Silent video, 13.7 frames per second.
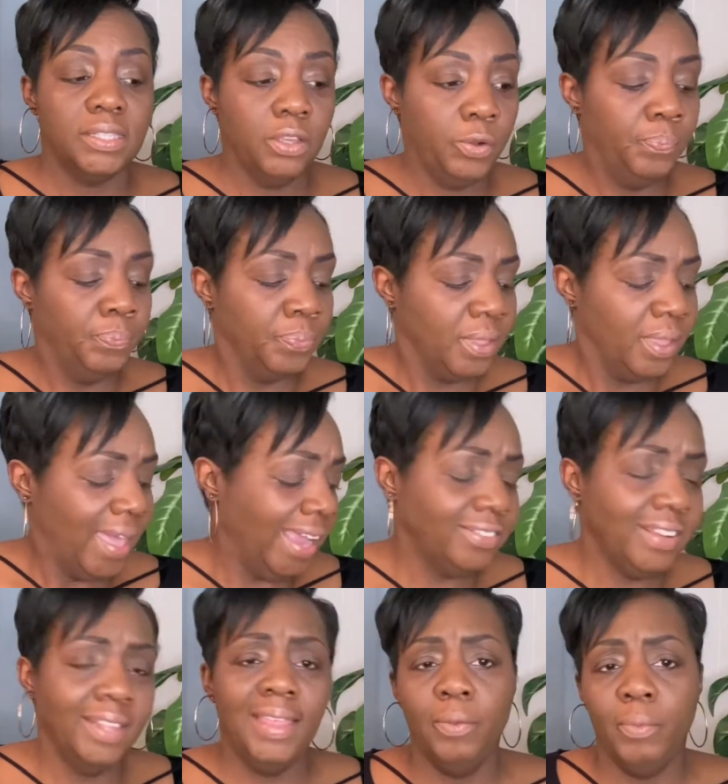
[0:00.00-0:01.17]
So
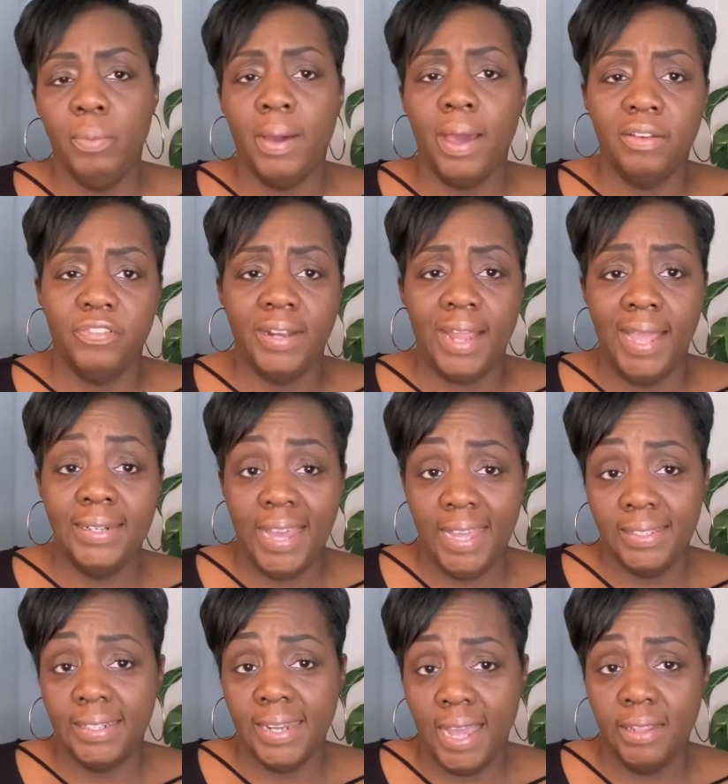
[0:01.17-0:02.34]
actually, I think we bought it for like
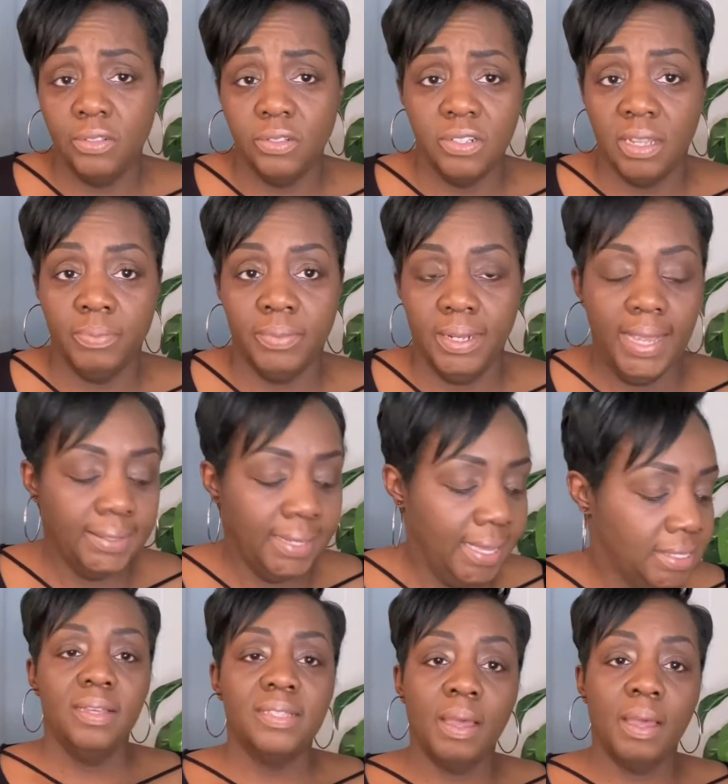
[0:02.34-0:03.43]
$90 or something like that.